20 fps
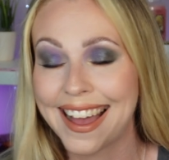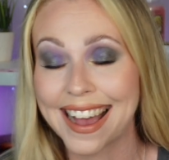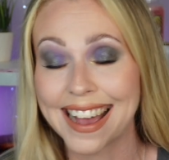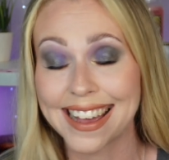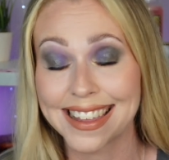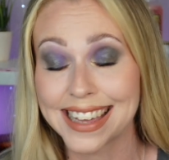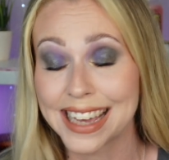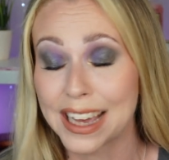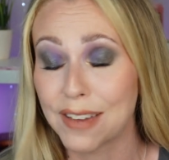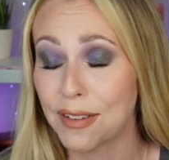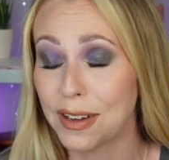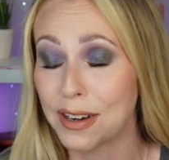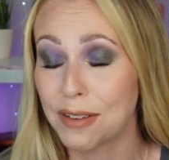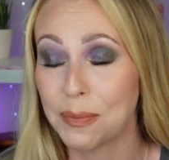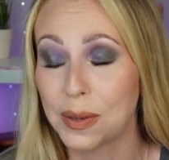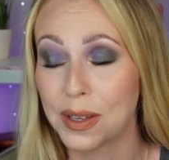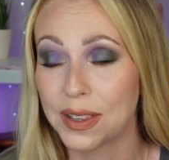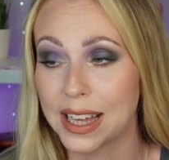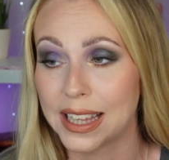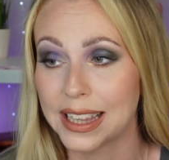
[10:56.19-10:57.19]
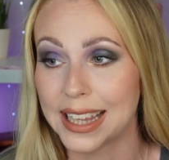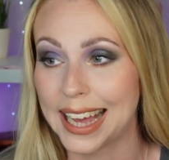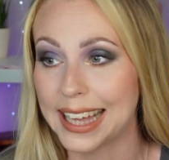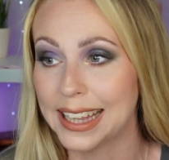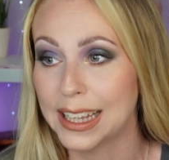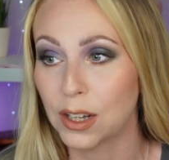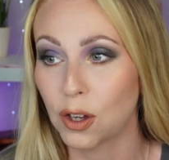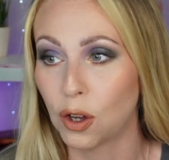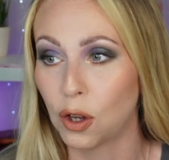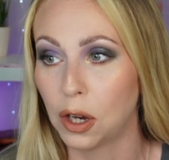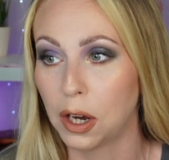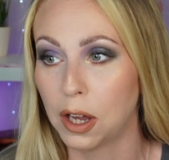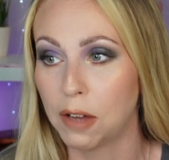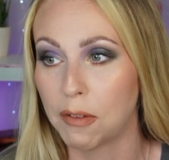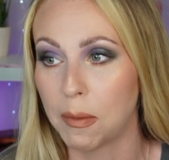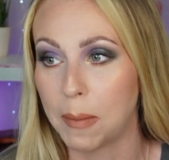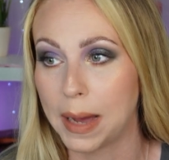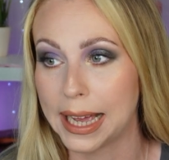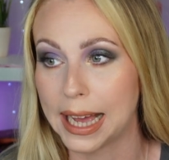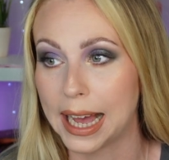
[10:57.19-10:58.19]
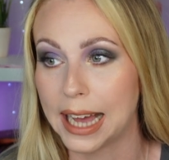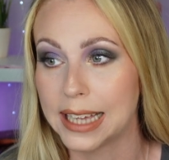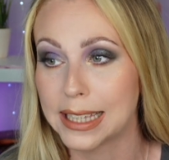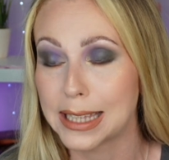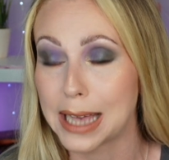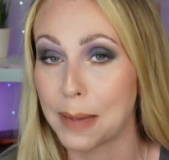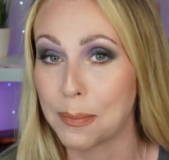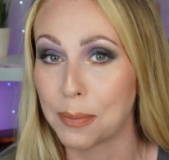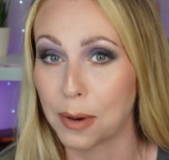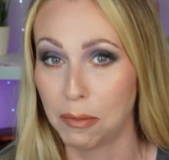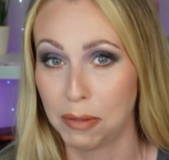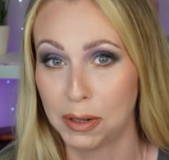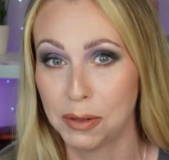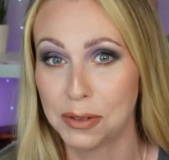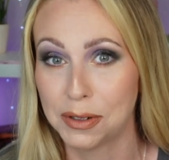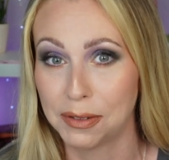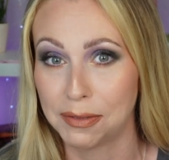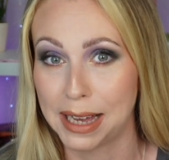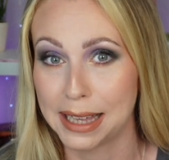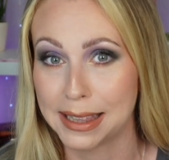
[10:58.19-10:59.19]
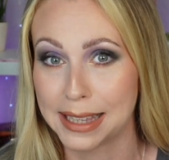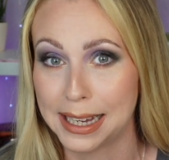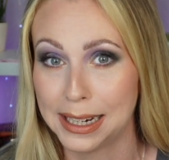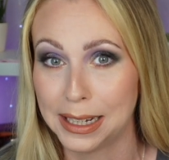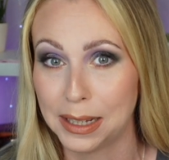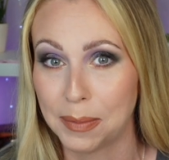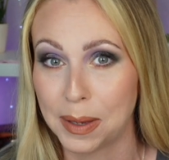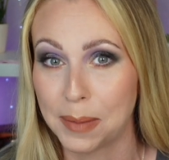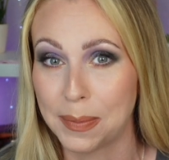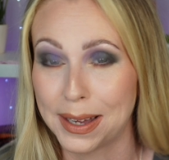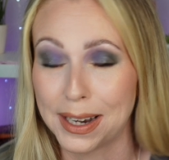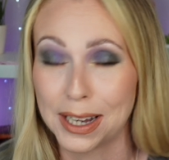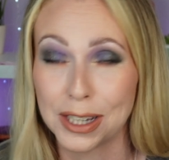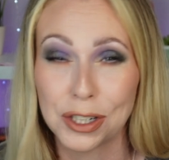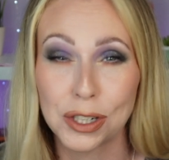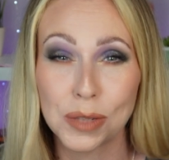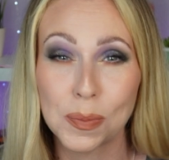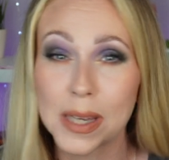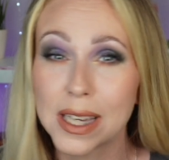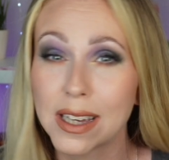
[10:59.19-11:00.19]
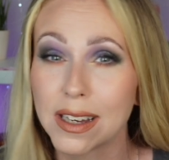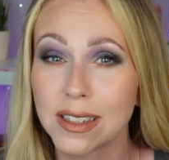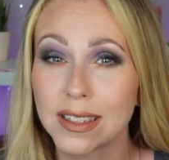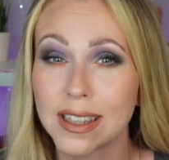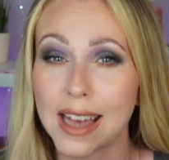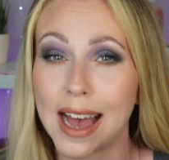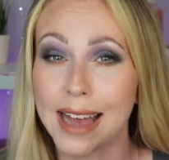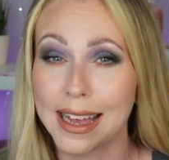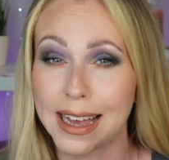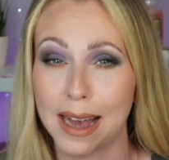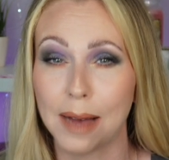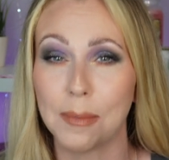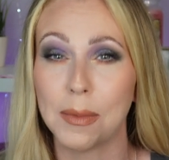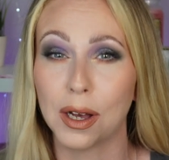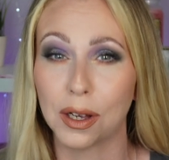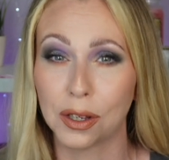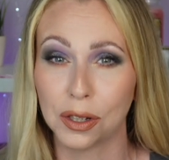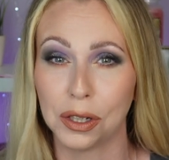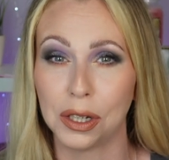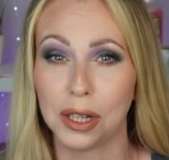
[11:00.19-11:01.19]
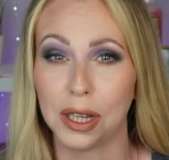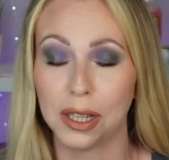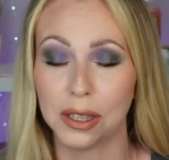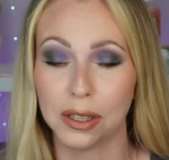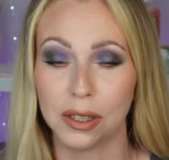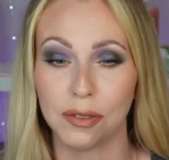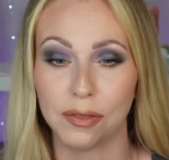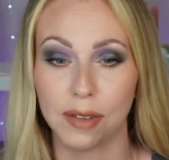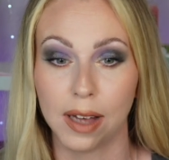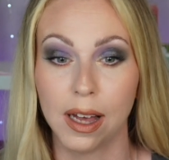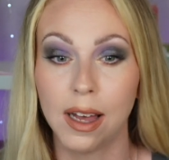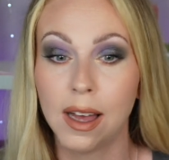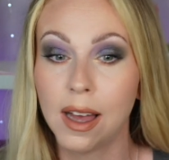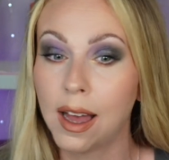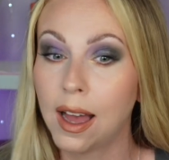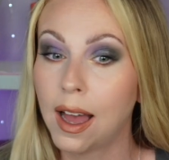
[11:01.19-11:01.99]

I think if I'd have put that lilac all over my eyes, I probably would have liked that a little bit better, just because I am a colour lover.